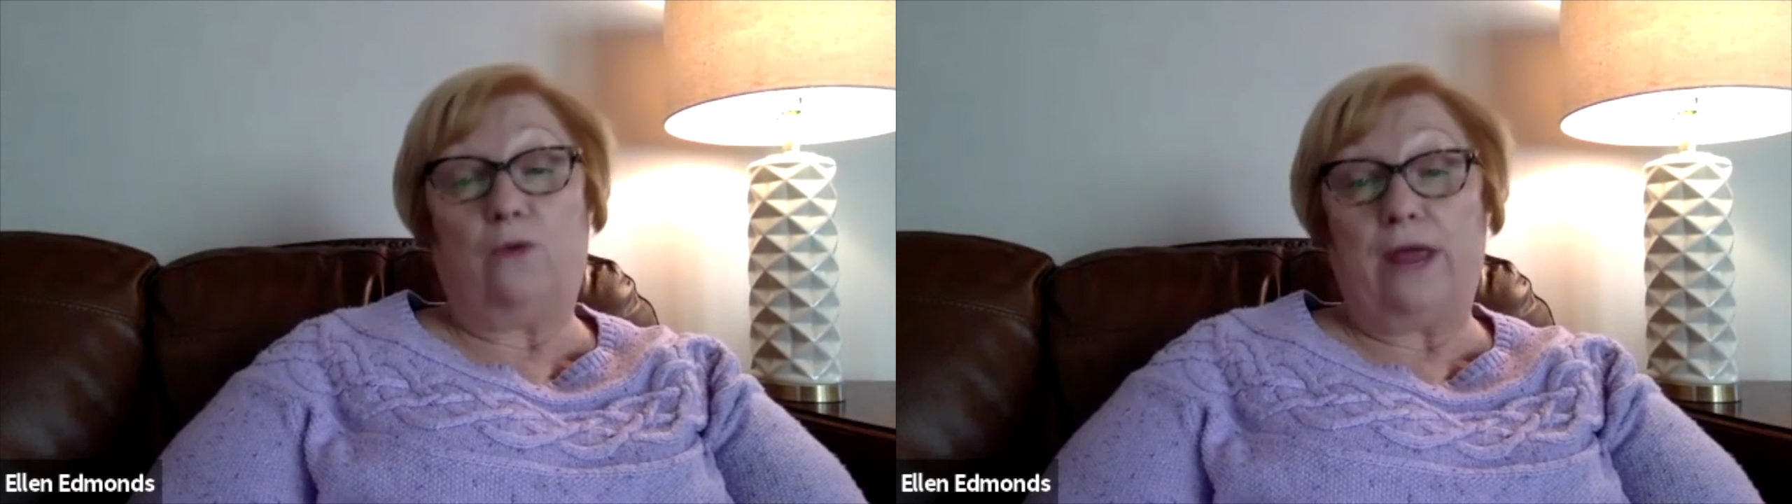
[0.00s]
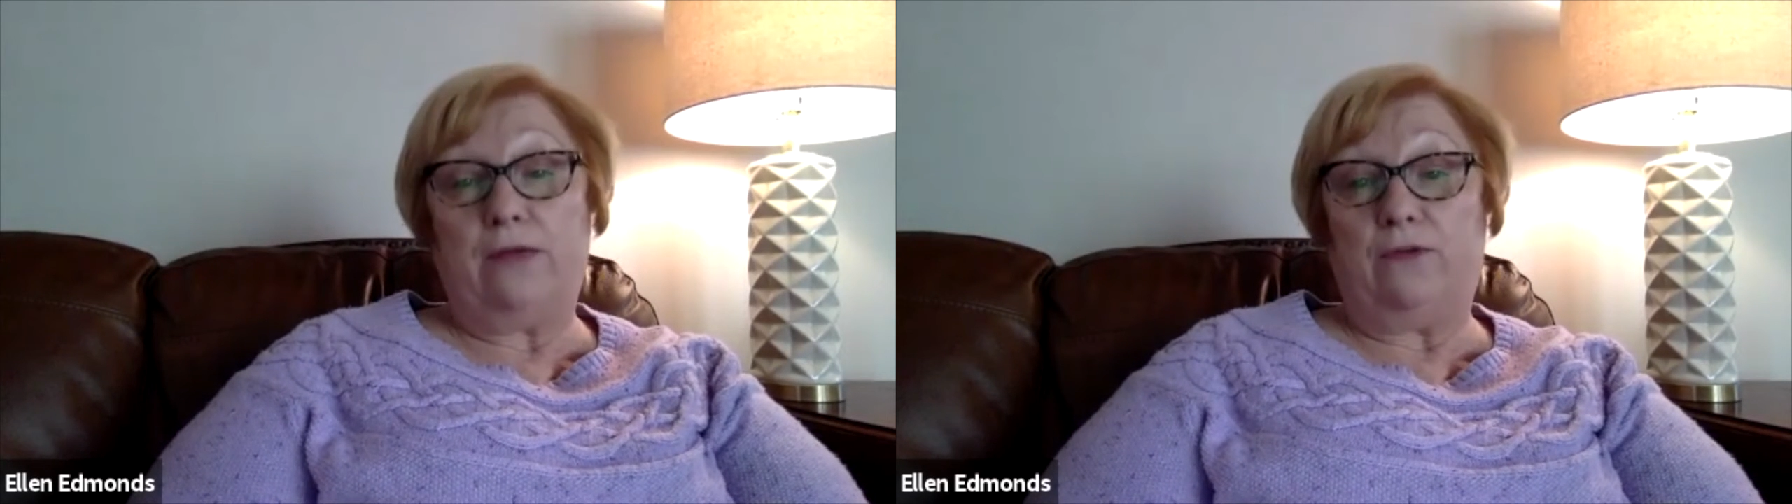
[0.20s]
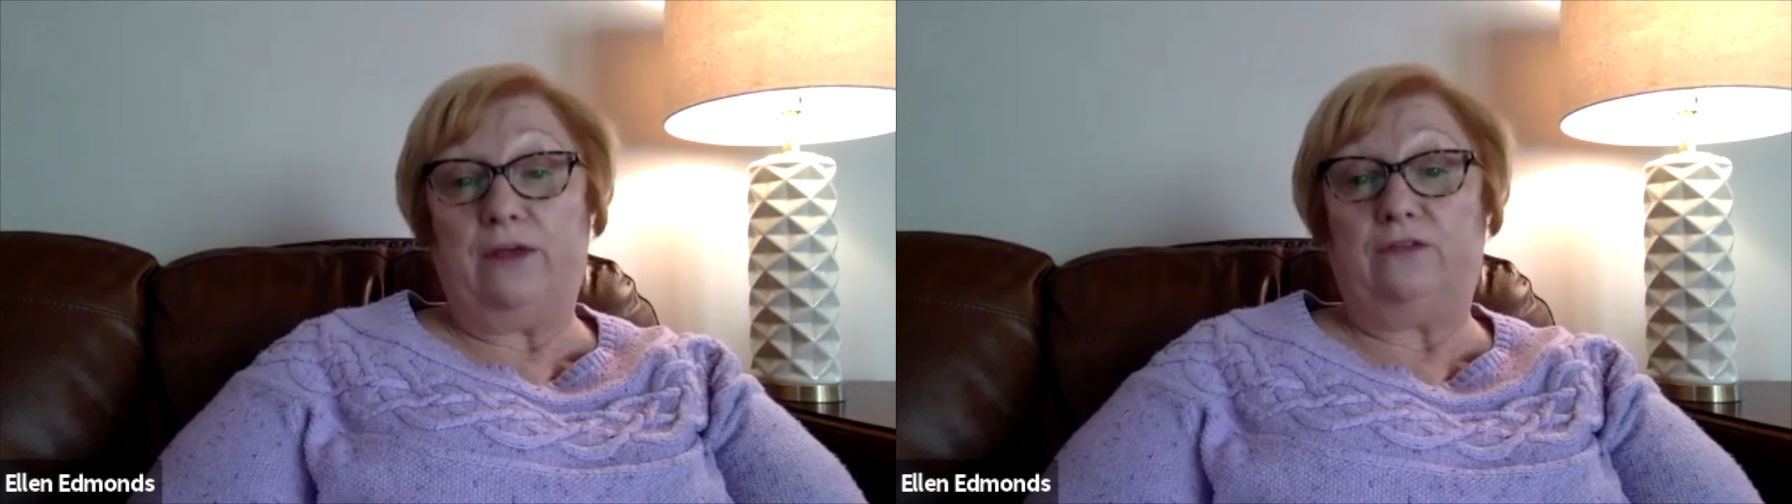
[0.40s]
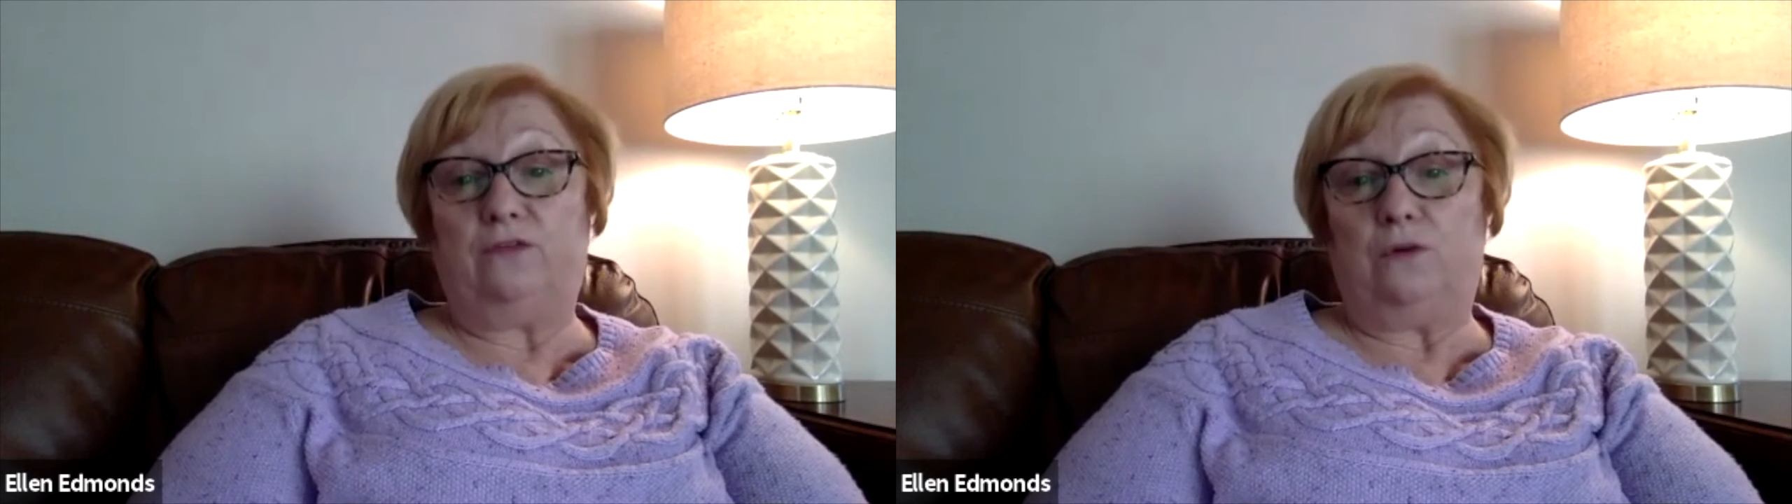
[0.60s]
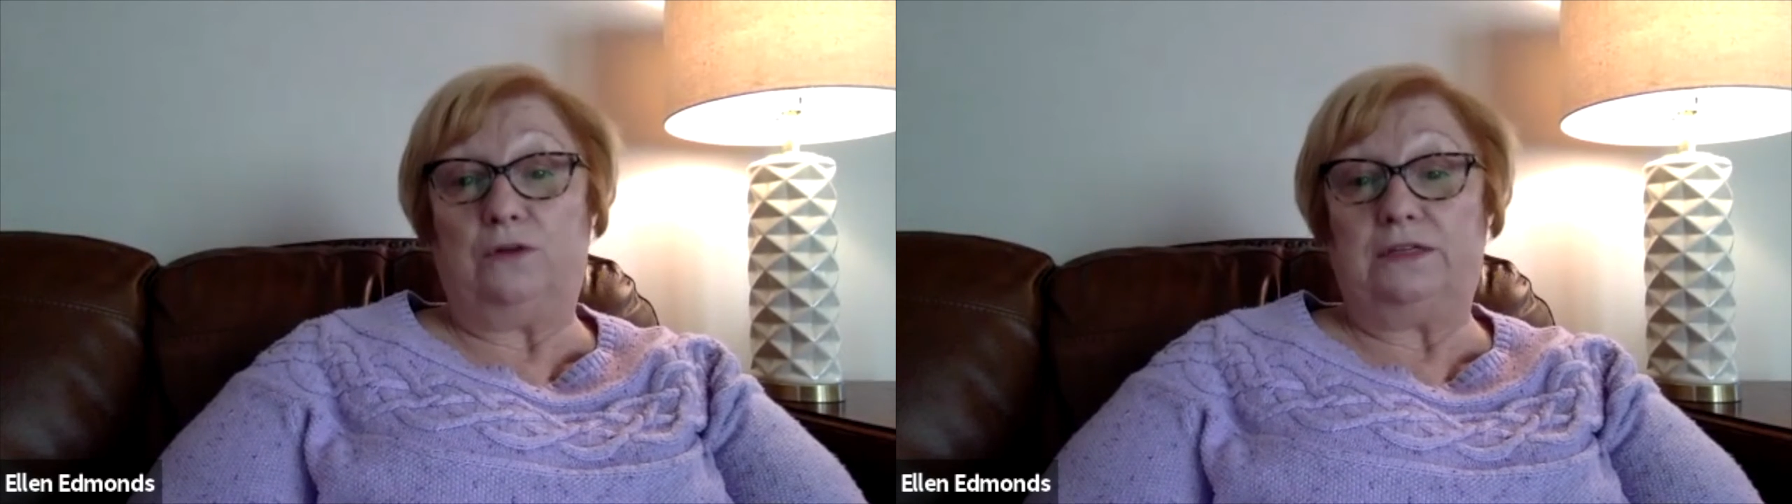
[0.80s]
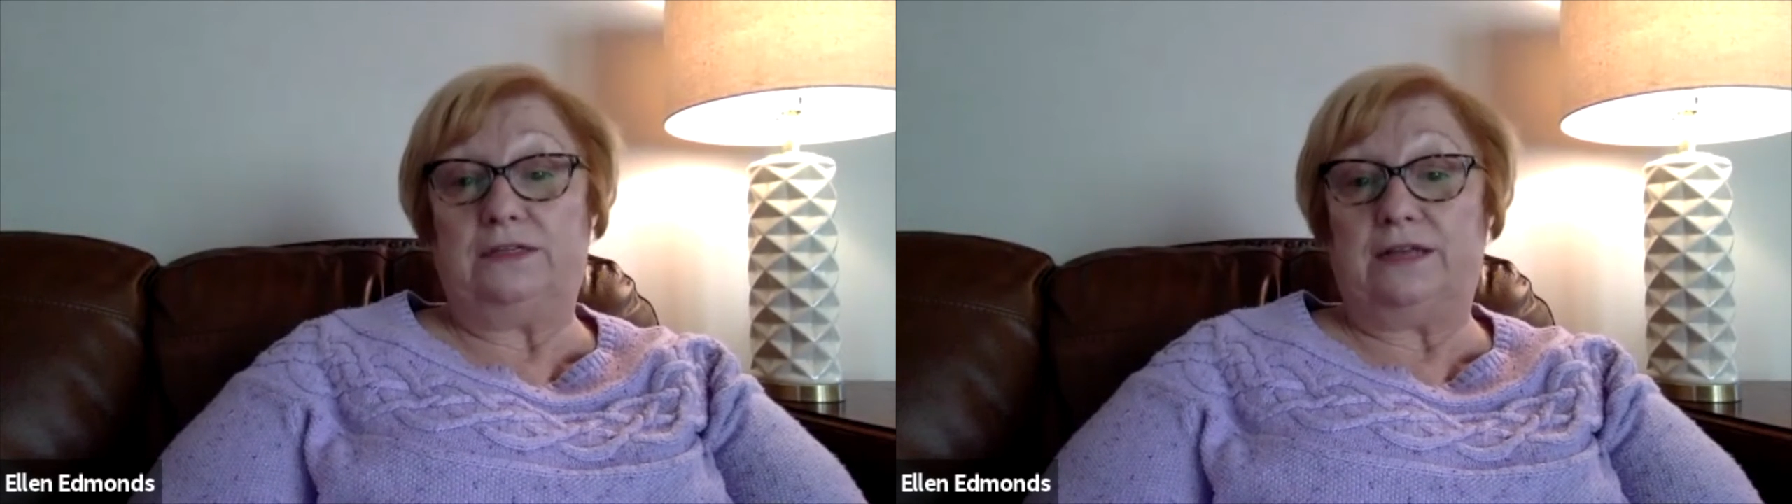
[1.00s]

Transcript: great resources.